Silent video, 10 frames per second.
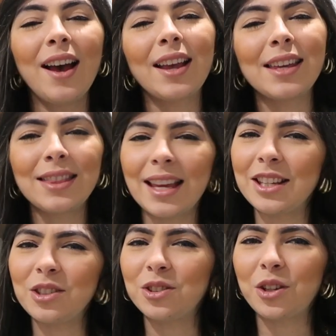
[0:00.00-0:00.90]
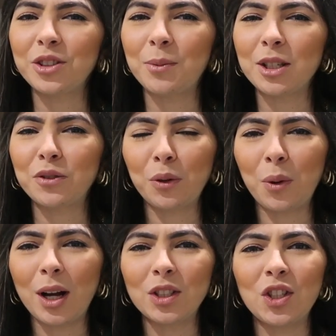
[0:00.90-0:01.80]
Again, thank you so much for
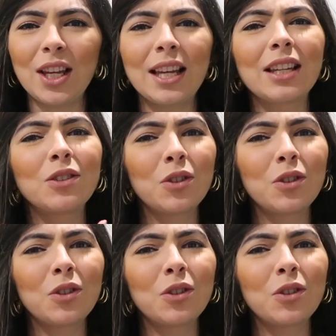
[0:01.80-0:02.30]
watching.